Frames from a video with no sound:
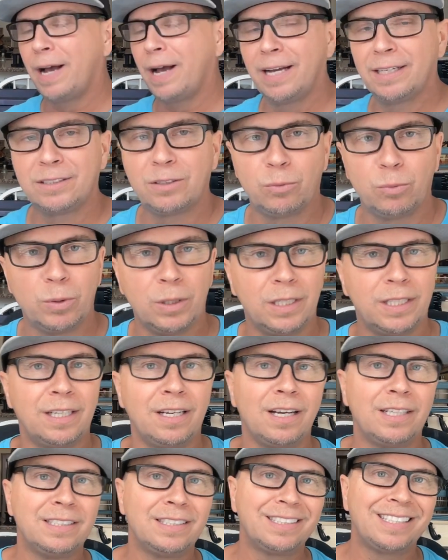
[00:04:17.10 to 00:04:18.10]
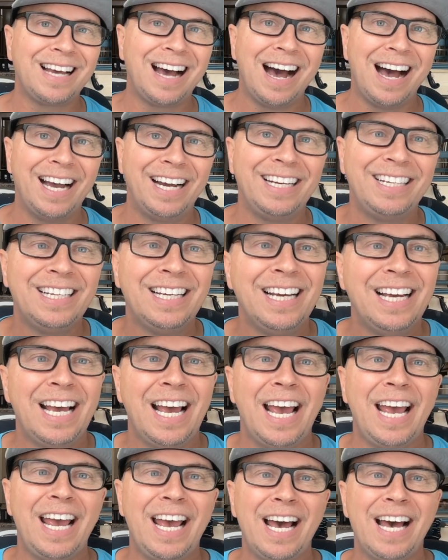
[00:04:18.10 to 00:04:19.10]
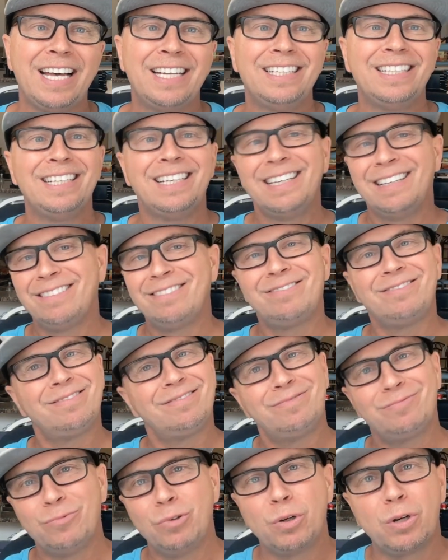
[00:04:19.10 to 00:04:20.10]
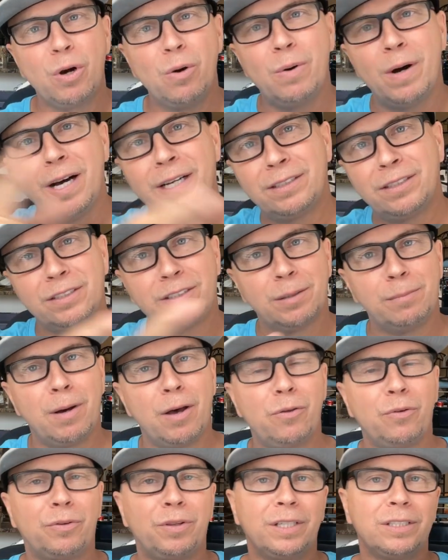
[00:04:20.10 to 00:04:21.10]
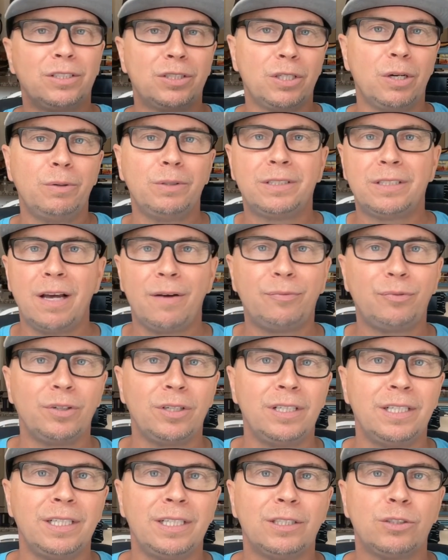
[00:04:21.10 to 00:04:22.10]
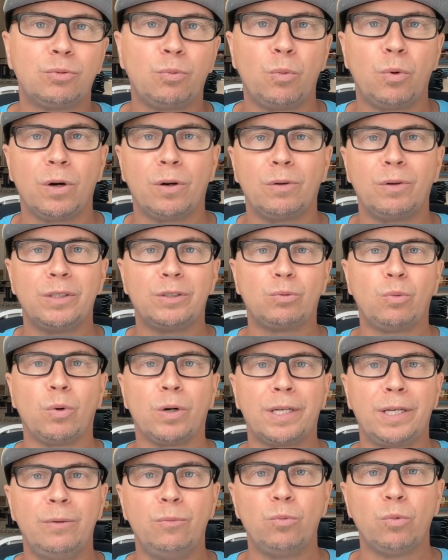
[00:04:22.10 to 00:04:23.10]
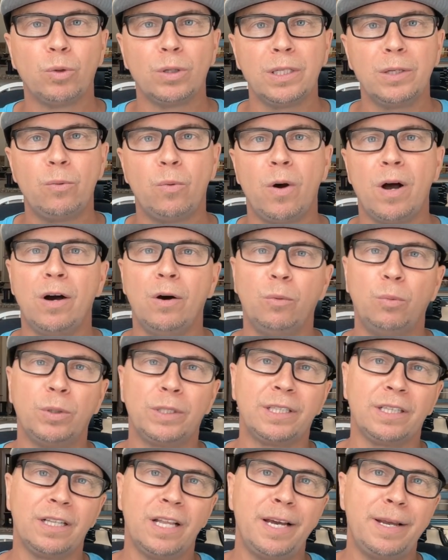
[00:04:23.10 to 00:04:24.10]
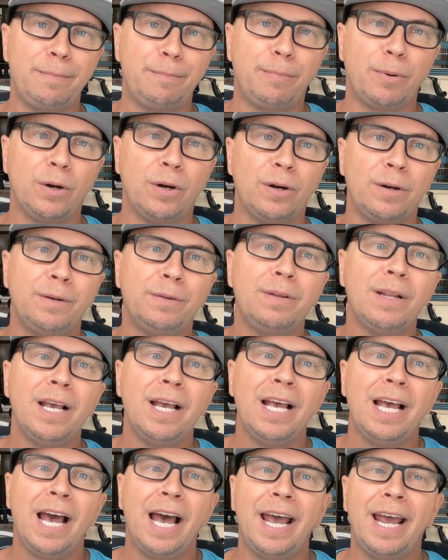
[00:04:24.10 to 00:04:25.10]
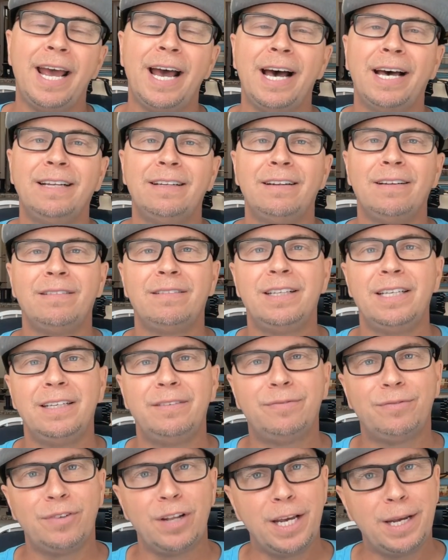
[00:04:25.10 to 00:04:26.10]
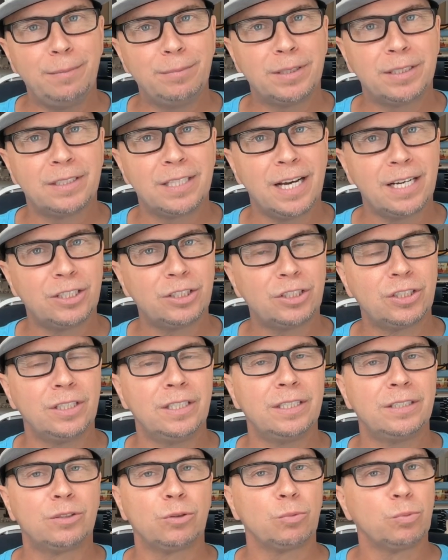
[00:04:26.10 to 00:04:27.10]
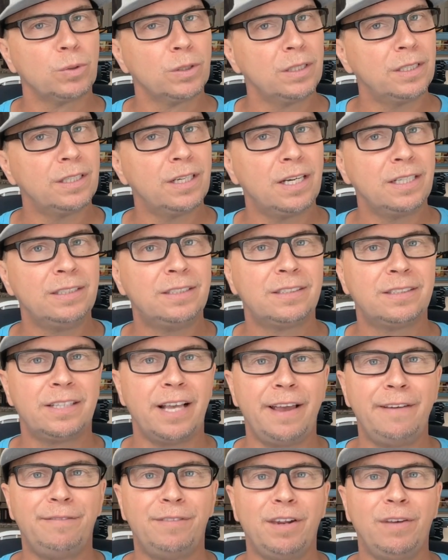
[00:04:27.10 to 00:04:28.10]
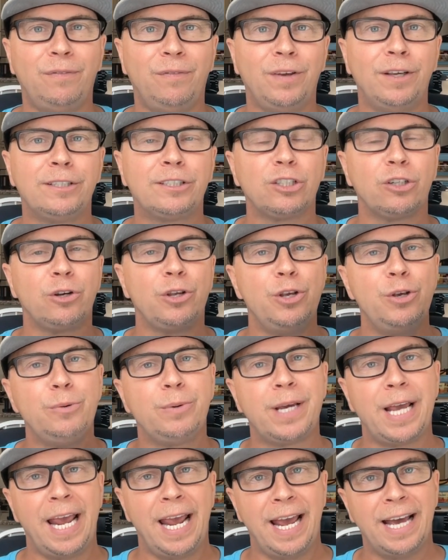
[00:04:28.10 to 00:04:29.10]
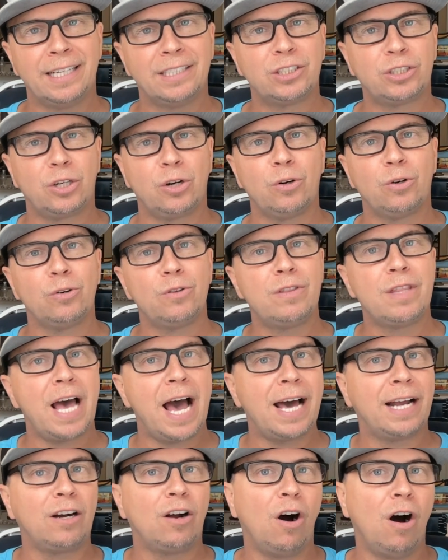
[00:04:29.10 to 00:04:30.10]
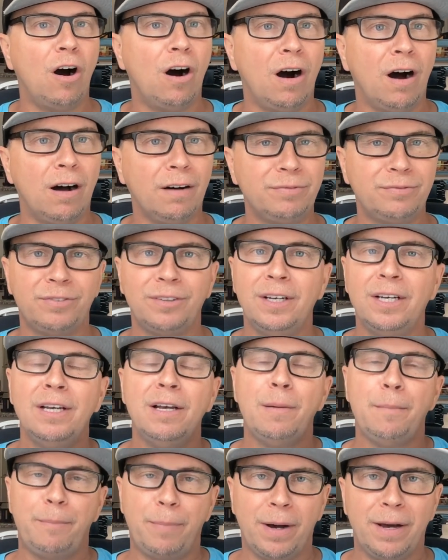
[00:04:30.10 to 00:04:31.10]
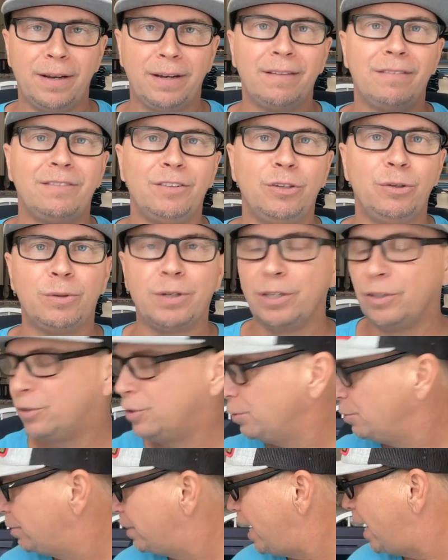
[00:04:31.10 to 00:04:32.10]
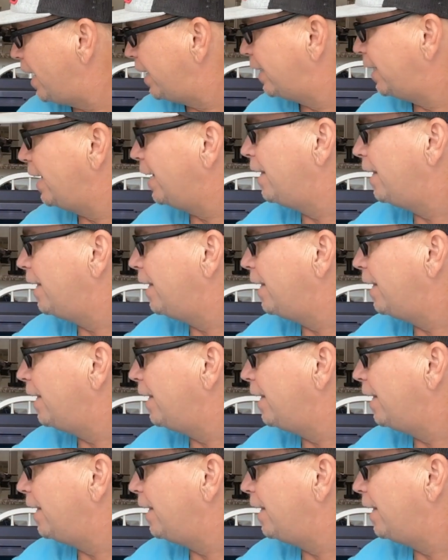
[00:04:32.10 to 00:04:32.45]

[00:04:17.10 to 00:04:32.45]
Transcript: has a really nice guide, and we'll go on to some other things. So it definitely is wor it's working really well with LightBurn, and the flame detection is a really nice safety feature. You can turn that off, but you can do that